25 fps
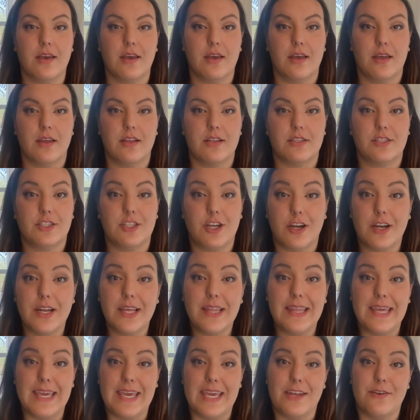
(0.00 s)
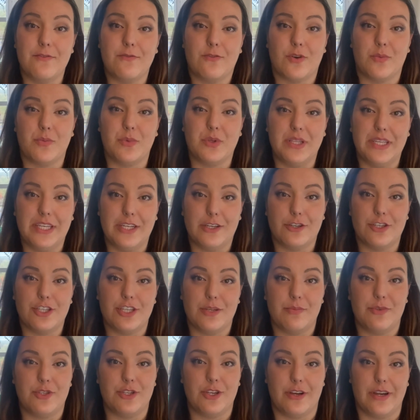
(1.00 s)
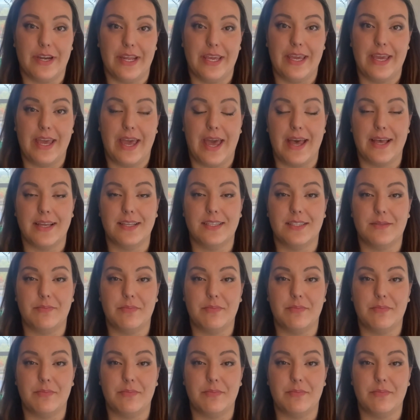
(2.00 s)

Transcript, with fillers: Starting the informal leadership journey has